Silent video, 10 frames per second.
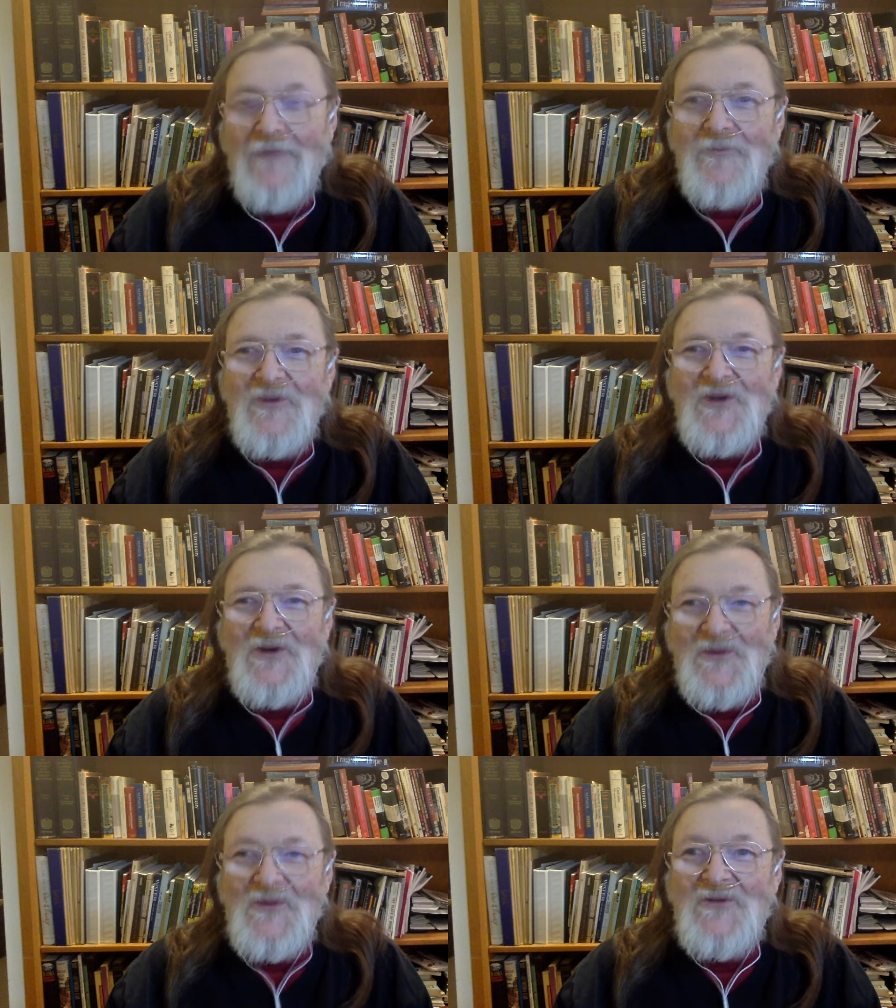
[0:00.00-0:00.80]

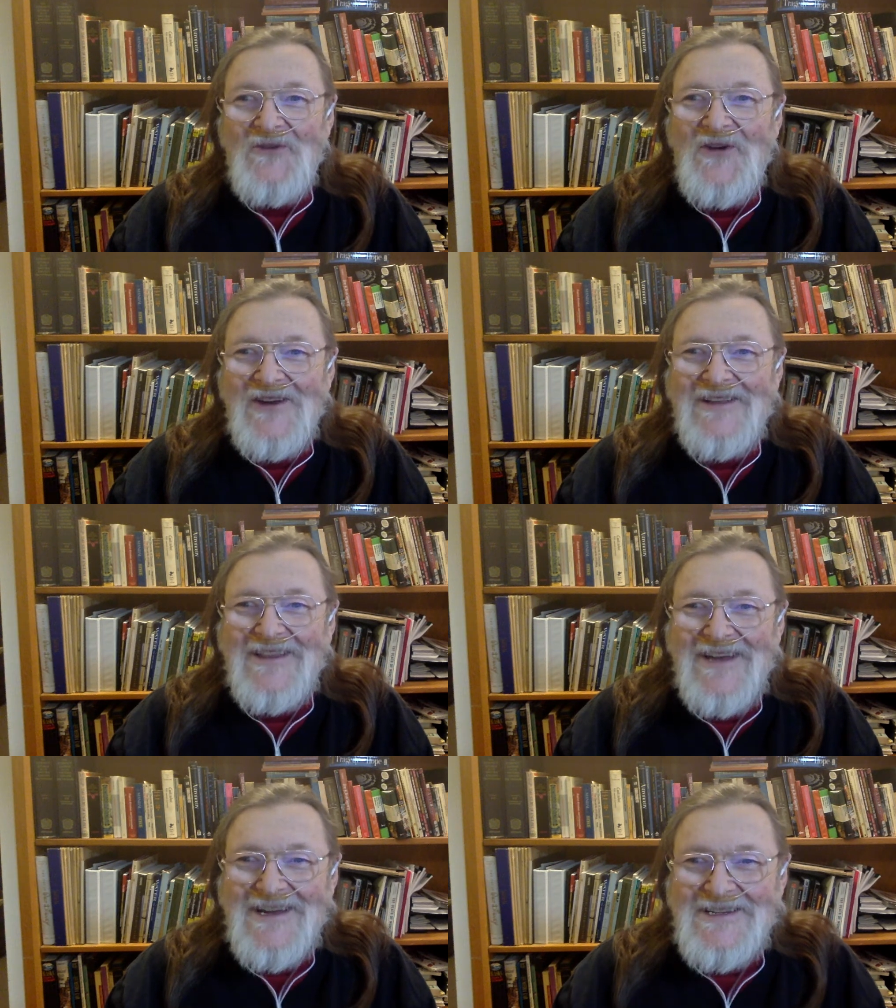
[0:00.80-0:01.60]
move on to
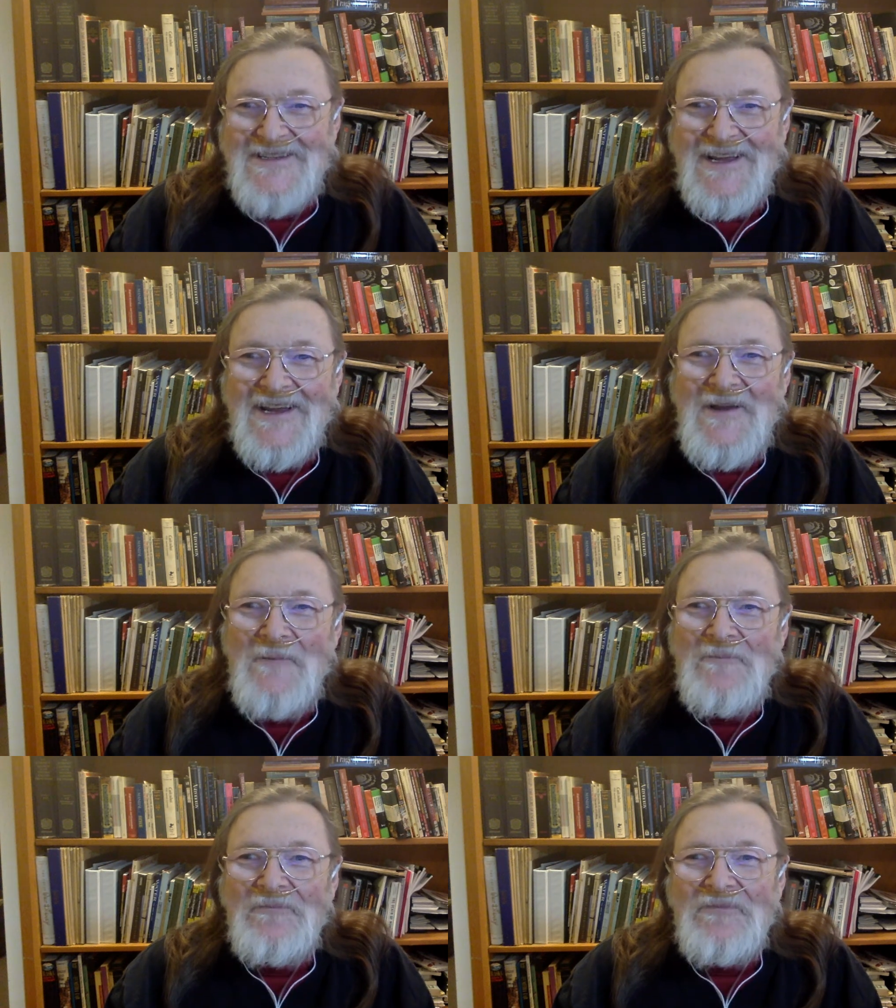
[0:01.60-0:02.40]
the next thing.
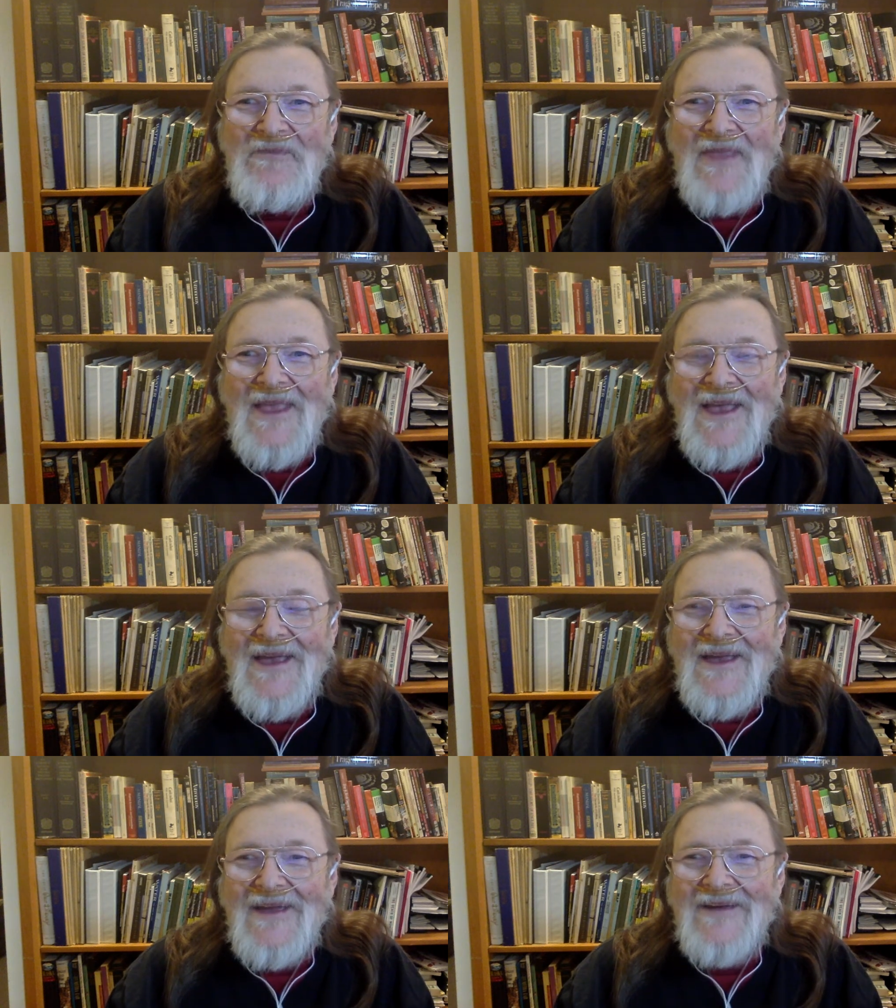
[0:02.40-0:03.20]

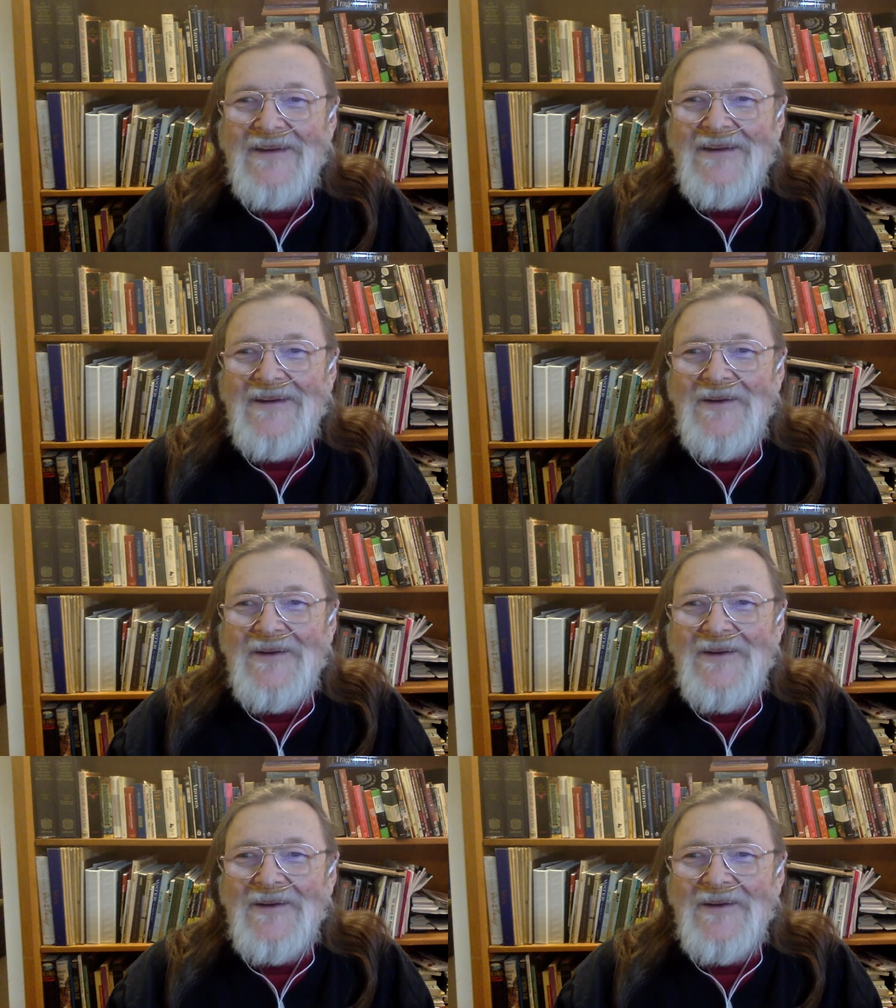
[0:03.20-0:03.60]
And,